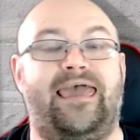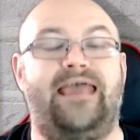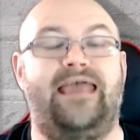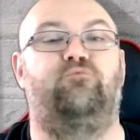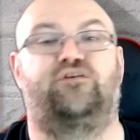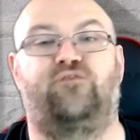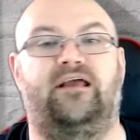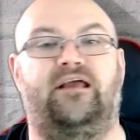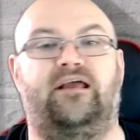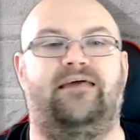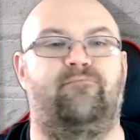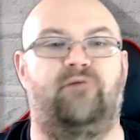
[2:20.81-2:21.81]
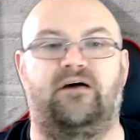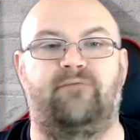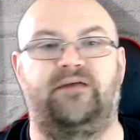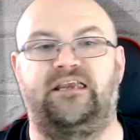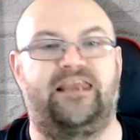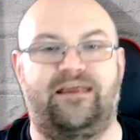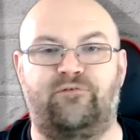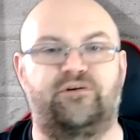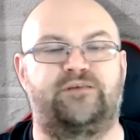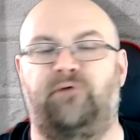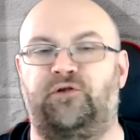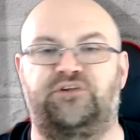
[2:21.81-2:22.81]
It was, frankly, in my opinion,
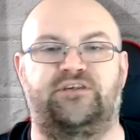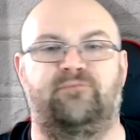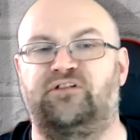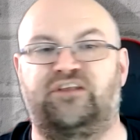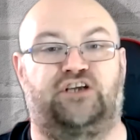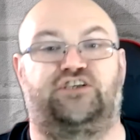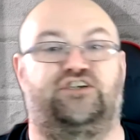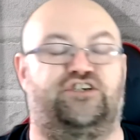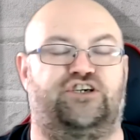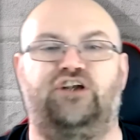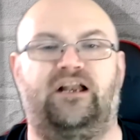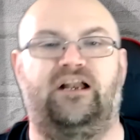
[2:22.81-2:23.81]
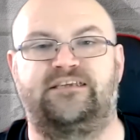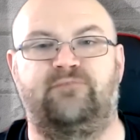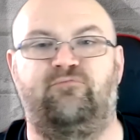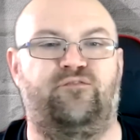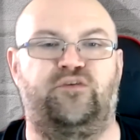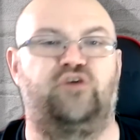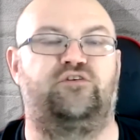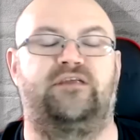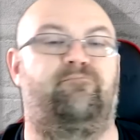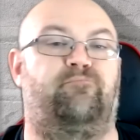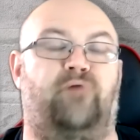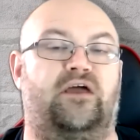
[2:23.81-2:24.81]
irresponsible gutter journalism
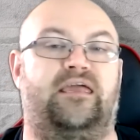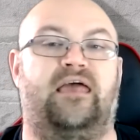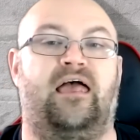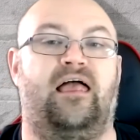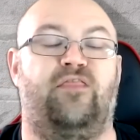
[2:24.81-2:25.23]
refuted by